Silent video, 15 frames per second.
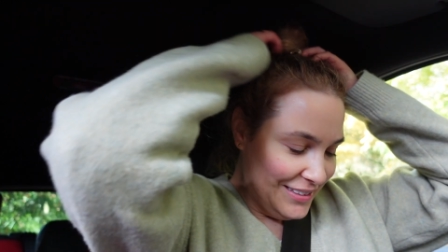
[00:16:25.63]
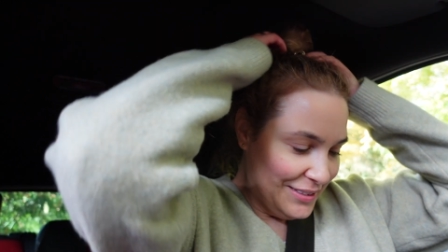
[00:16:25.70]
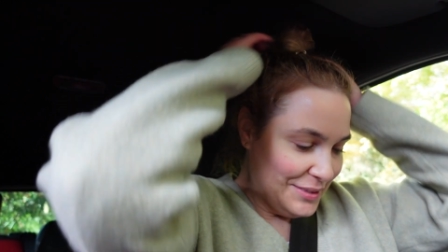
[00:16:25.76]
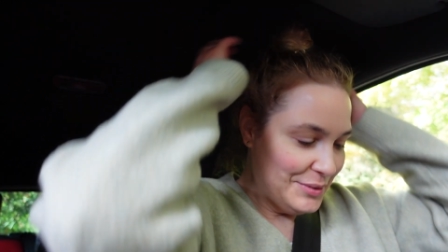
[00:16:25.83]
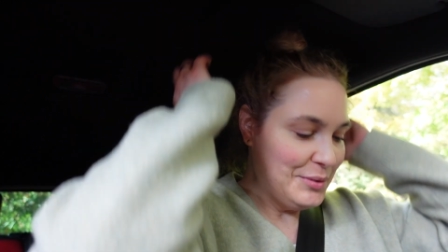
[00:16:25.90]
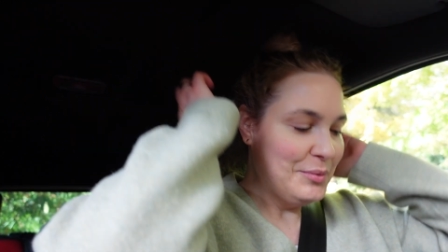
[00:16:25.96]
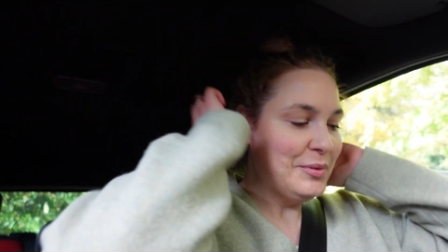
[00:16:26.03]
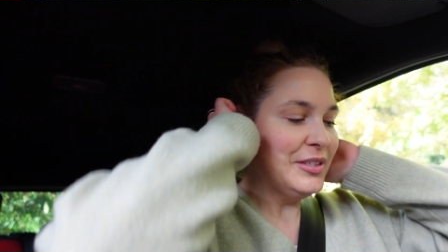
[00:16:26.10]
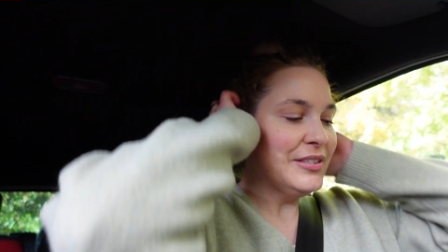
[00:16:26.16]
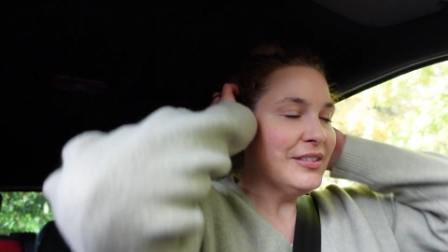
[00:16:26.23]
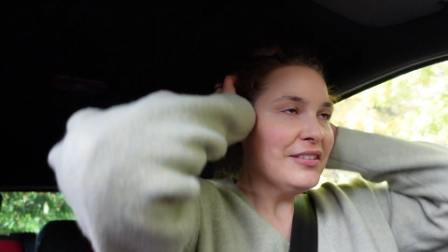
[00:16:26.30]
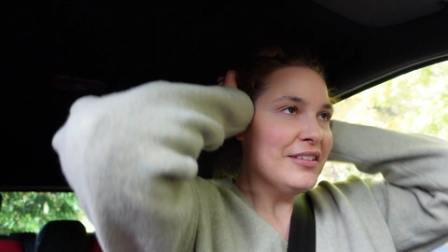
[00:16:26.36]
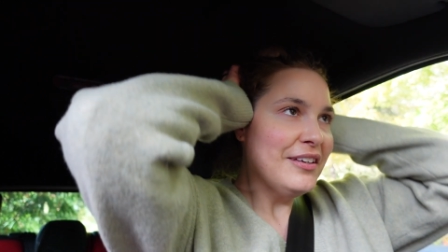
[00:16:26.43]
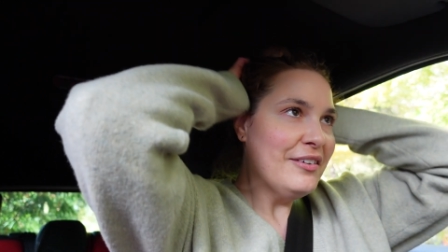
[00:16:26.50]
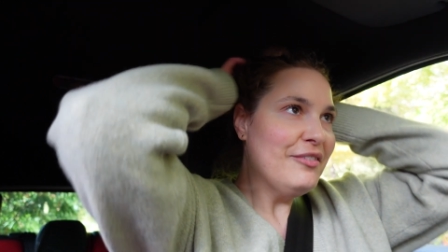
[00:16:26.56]
So it
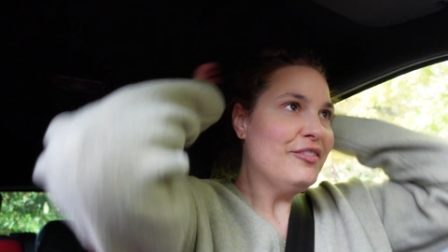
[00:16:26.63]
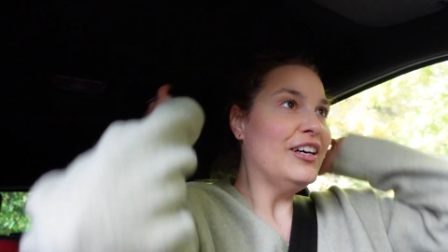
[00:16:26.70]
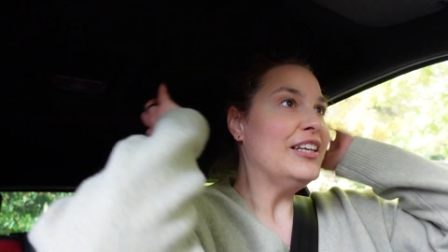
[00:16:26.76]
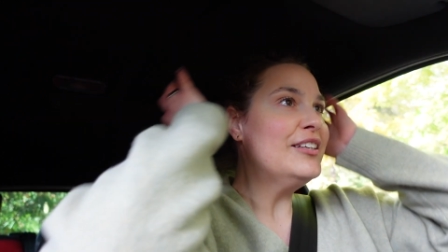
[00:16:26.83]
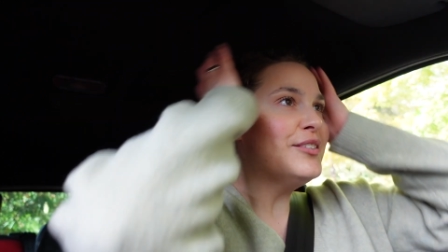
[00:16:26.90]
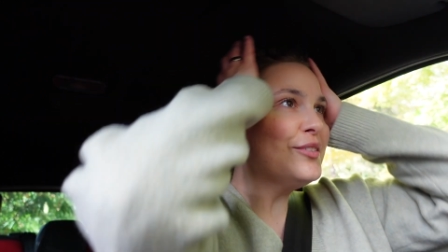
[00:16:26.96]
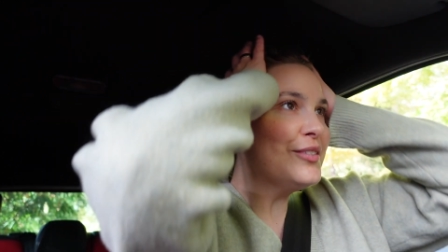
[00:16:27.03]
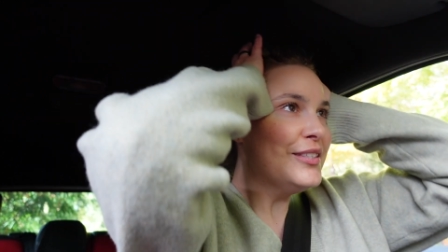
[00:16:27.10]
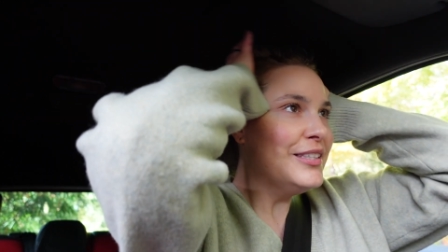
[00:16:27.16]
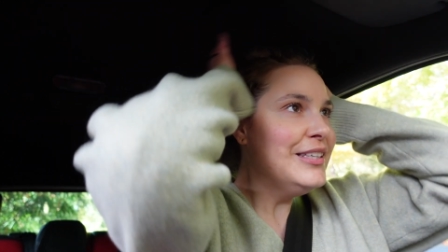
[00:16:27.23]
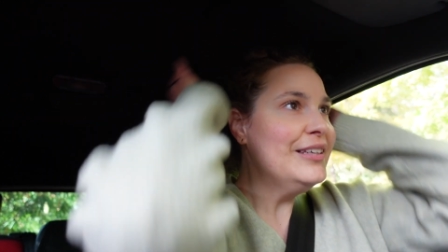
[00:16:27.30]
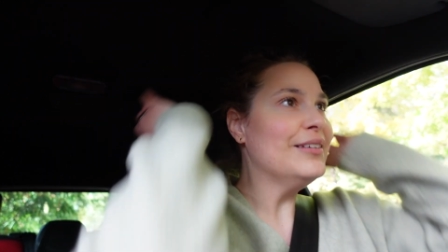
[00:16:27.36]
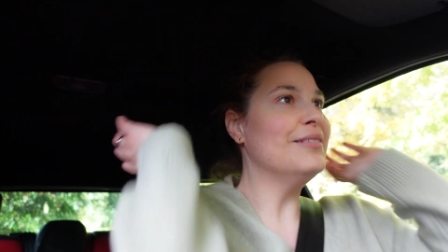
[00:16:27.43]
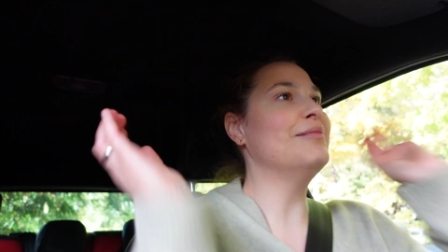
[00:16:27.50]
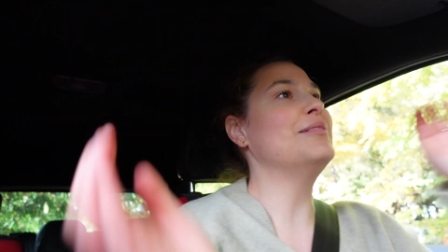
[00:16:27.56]
was uh, fun to
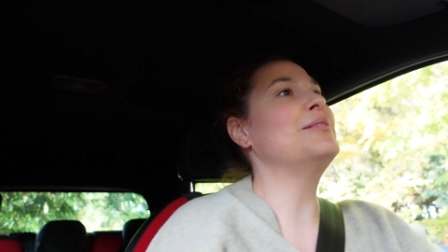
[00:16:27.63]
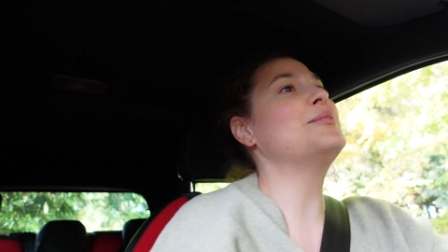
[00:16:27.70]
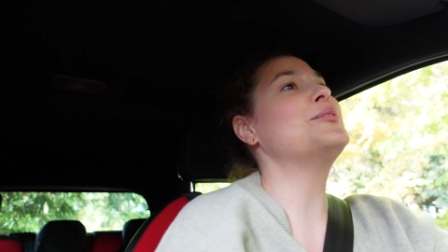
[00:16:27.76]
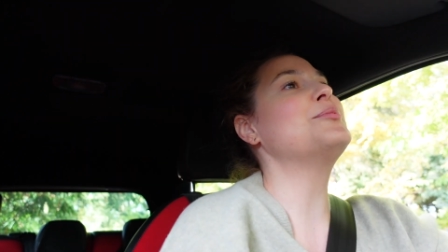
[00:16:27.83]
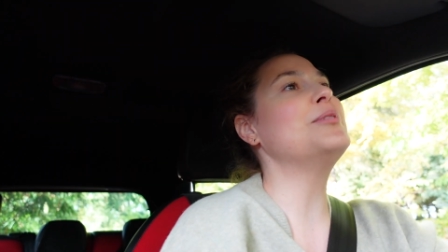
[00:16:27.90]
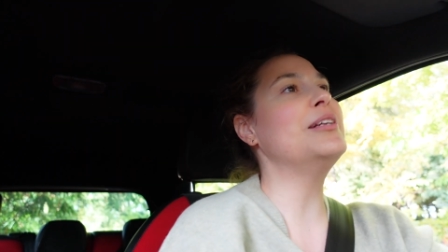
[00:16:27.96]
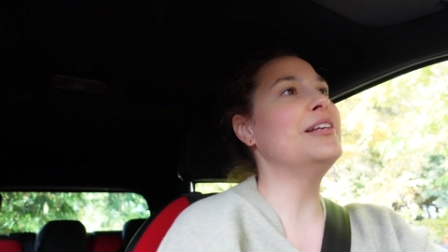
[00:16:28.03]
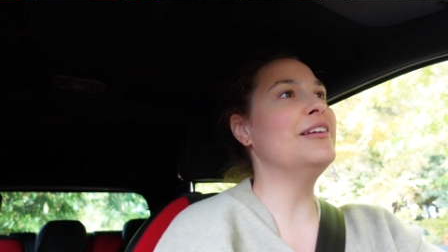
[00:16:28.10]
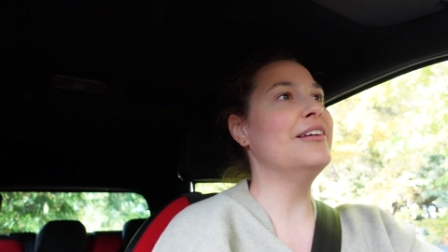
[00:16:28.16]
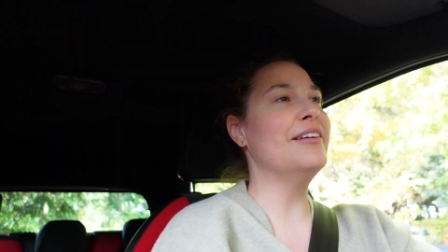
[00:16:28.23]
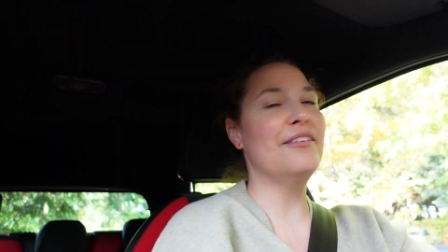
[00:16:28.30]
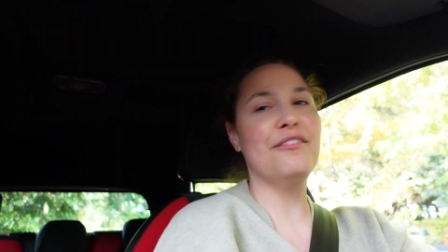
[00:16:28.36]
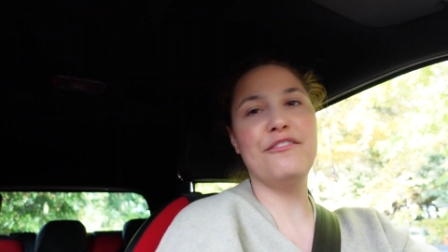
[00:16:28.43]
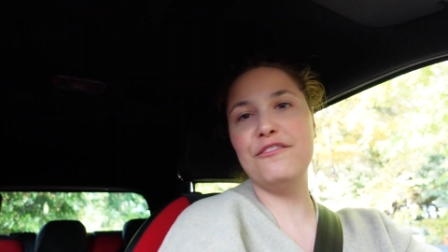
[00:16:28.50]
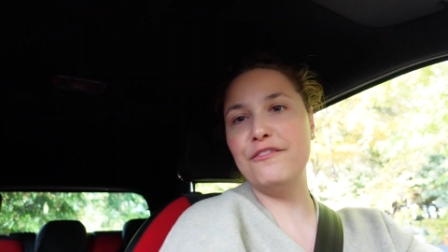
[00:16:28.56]
see him. He was
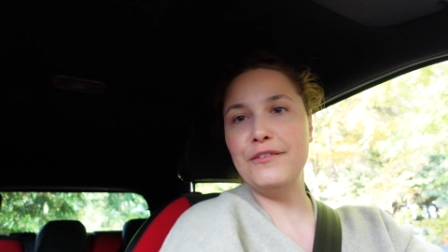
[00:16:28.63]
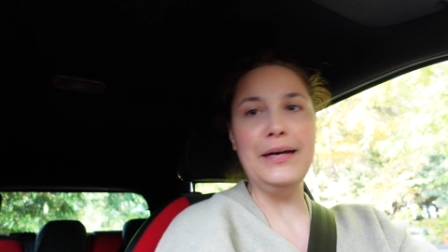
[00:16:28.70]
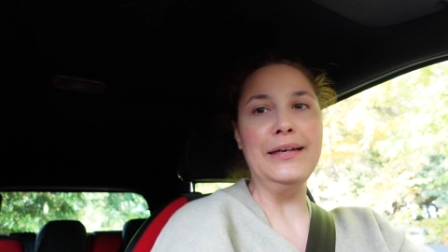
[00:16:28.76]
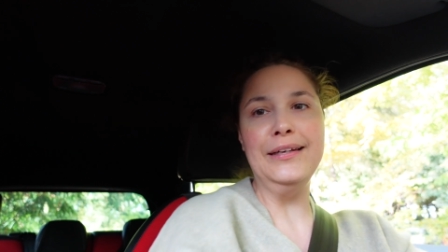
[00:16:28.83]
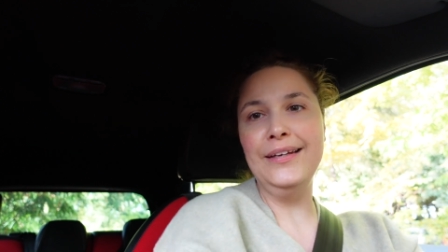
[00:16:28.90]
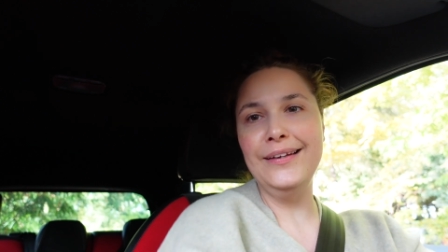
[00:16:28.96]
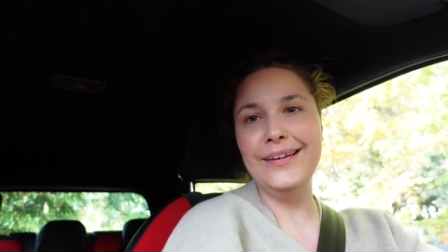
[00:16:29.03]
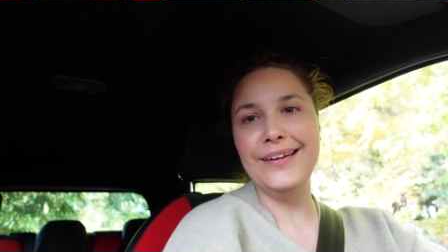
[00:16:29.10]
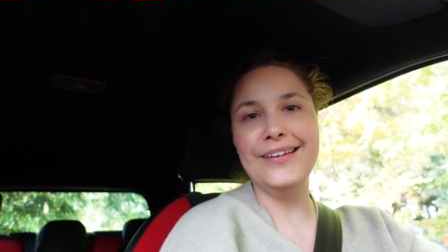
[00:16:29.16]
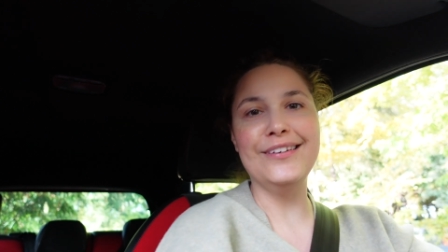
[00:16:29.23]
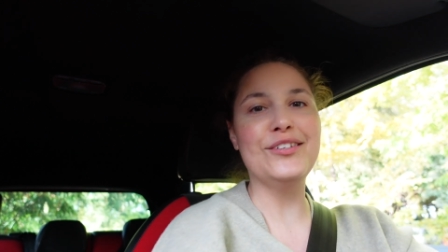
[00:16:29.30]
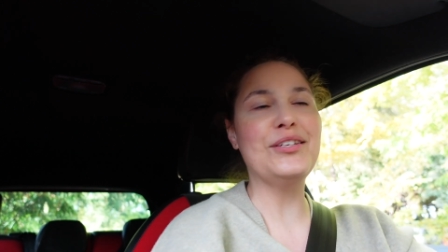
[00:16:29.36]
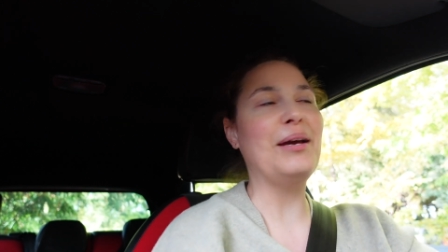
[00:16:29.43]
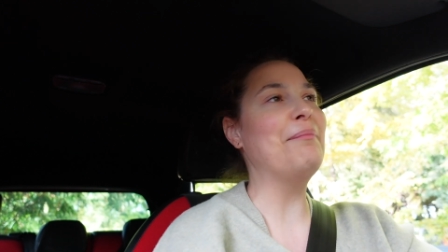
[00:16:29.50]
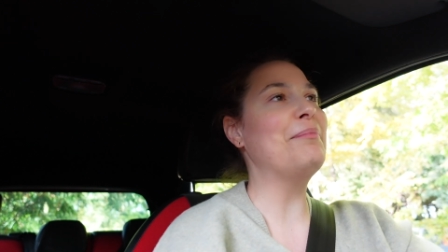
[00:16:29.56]
really funny
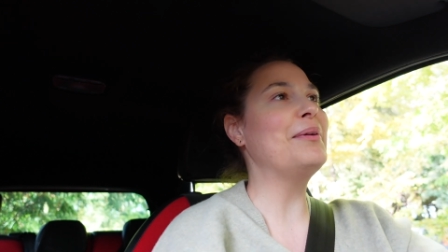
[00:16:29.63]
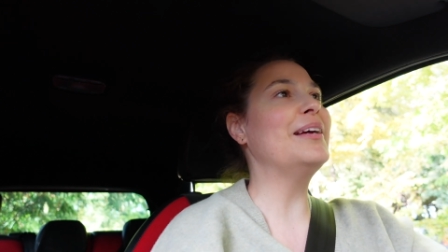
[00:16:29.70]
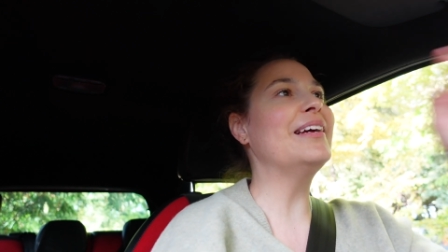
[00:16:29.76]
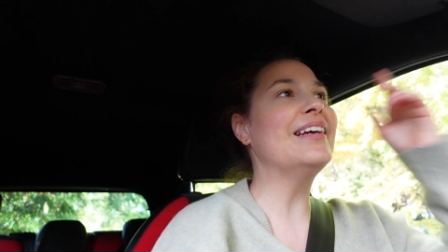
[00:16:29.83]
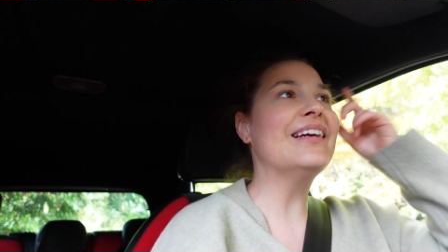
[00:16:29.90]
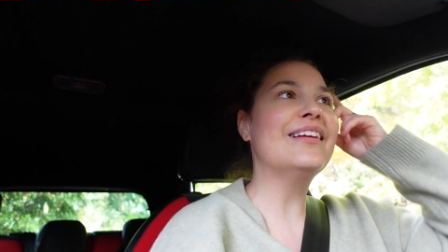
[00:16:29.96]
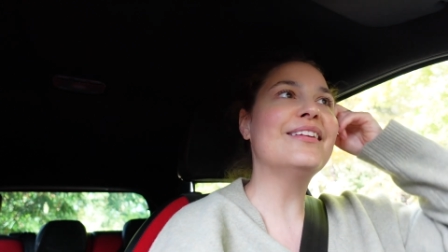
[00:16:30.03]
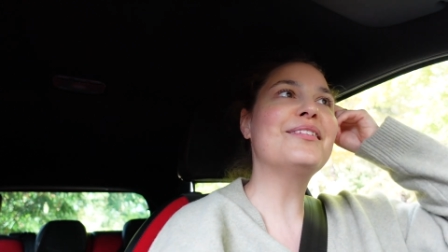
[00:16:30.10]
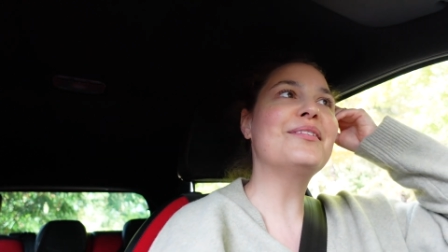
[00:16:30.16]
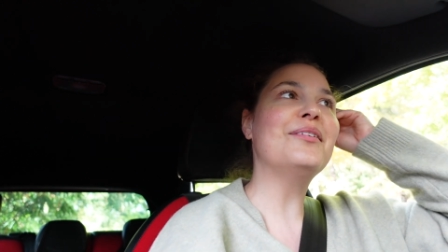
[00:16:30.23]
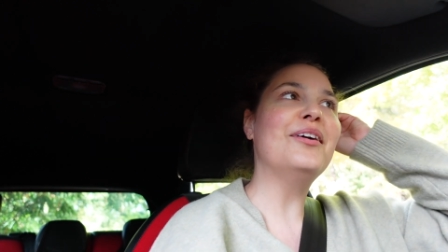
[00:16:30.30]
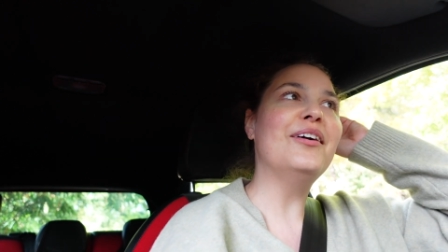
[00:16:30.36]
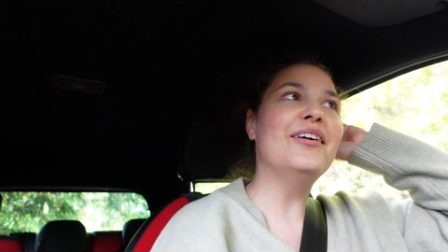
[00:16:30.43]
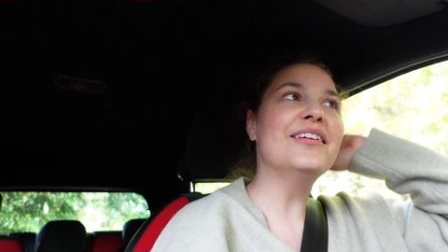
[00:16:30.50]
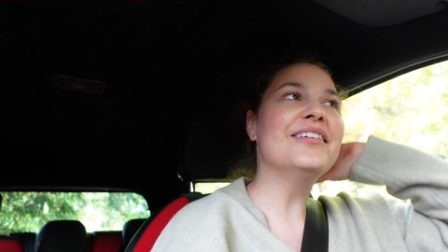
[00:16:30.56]
and jumping and so
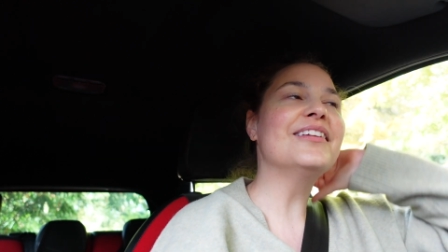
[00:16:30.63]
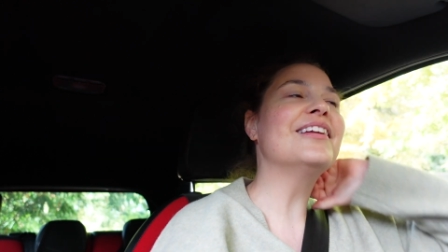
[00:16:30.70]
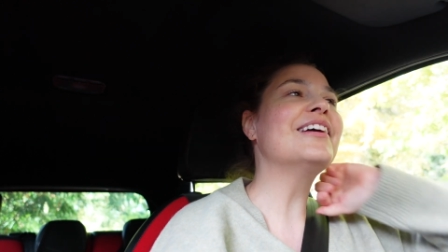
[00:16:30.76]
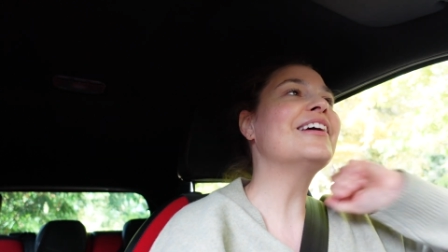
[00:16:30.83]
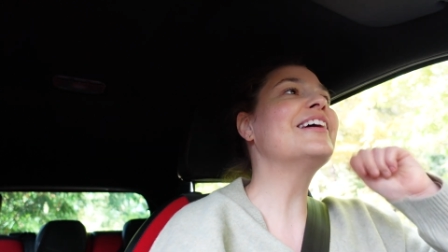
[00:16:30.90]
on.